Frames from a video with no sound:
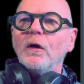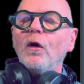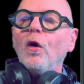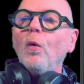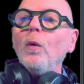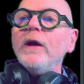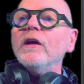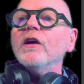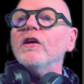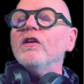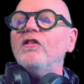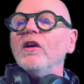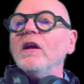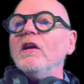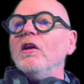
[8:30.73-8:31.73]
We can
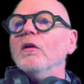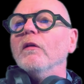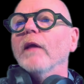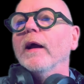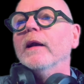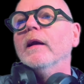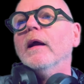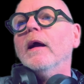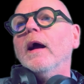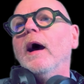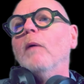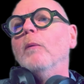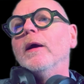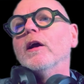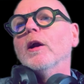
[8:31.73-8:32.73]
continue then,
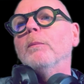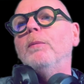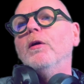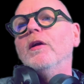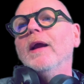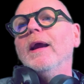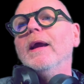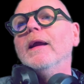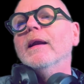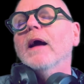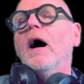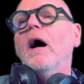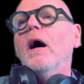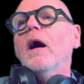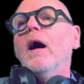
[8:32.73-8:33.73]
and we're going to put in
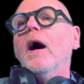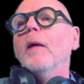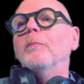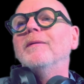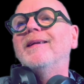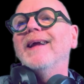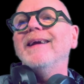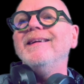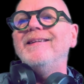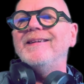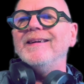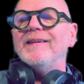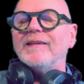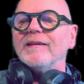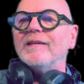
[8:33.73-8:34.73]
our
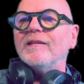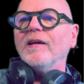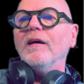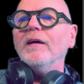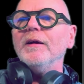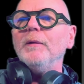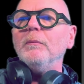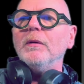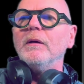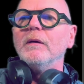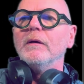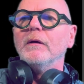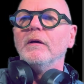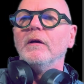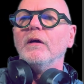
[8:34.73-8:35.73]
updated time.
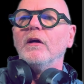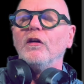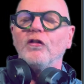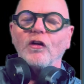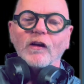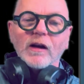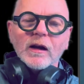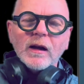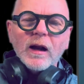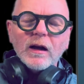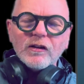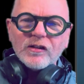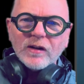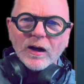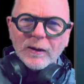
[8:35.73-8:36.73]
So the
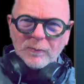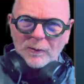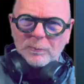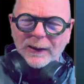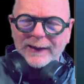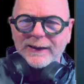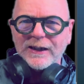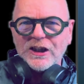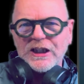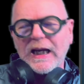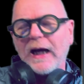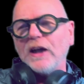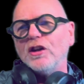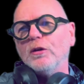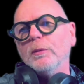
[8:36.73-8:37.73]
last time the package
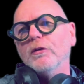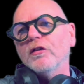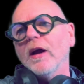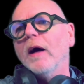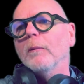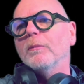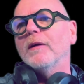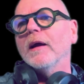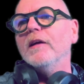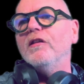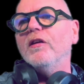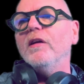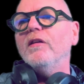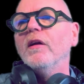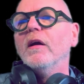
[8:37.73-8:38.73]
cache was
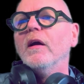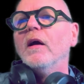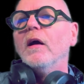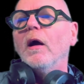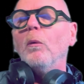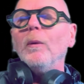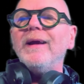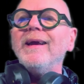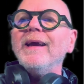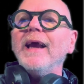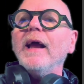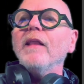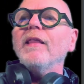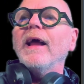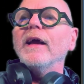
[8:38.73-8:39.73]
updated, and we can
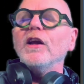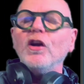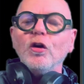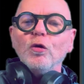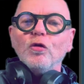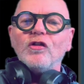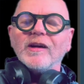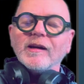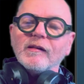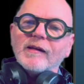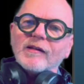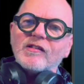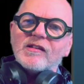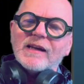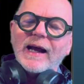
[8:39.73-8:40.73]
get that using the
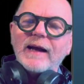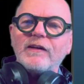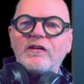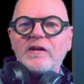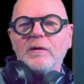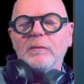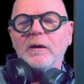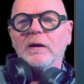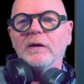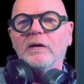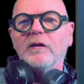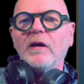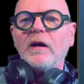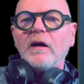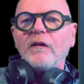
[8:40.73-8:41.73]
stat command.
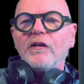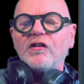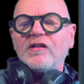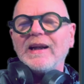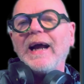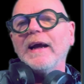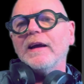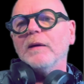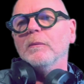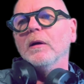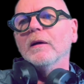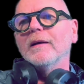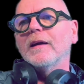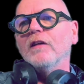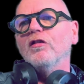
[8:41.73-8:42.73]
The stat
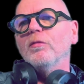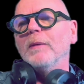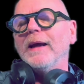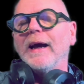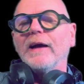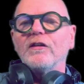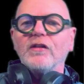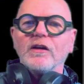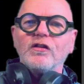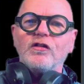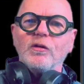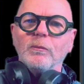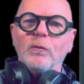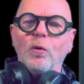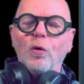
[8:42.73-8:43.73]
command gives me access
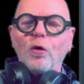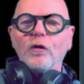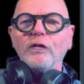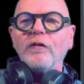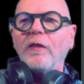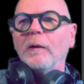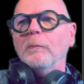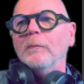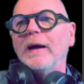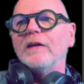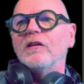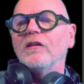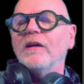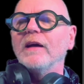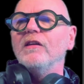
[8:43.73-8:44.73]
to more of the
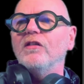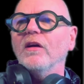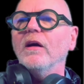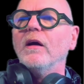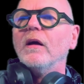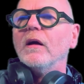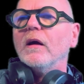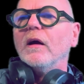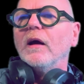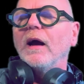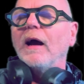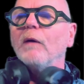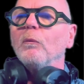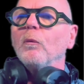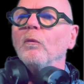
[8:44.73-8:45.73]
metadata,
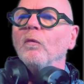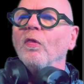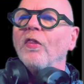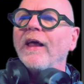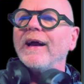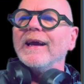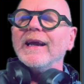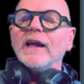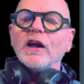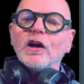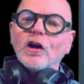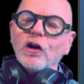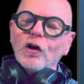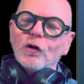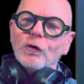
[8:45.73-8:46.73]
and that
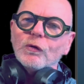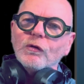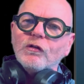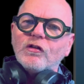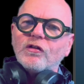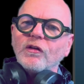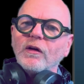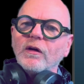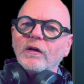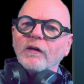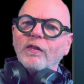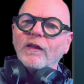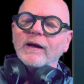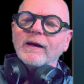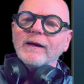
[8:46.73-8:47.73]
includes
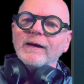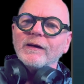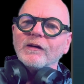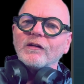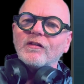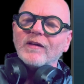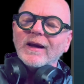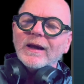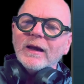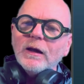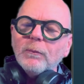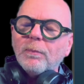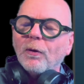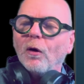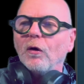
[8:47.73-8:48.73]
the Linux
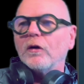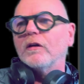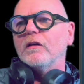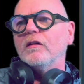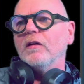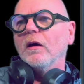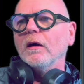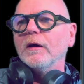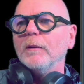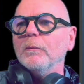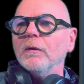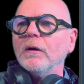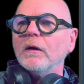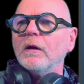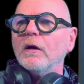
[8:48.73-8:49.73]
epoch
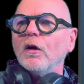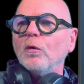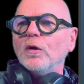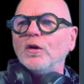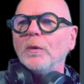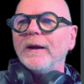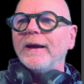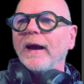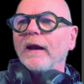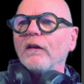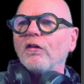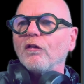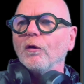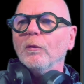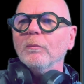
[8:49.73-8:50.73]
time, which we get
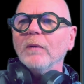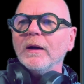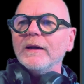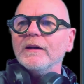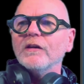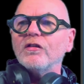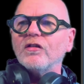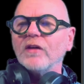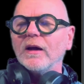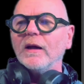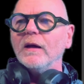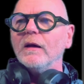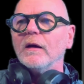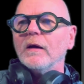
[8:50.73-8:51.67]
through -c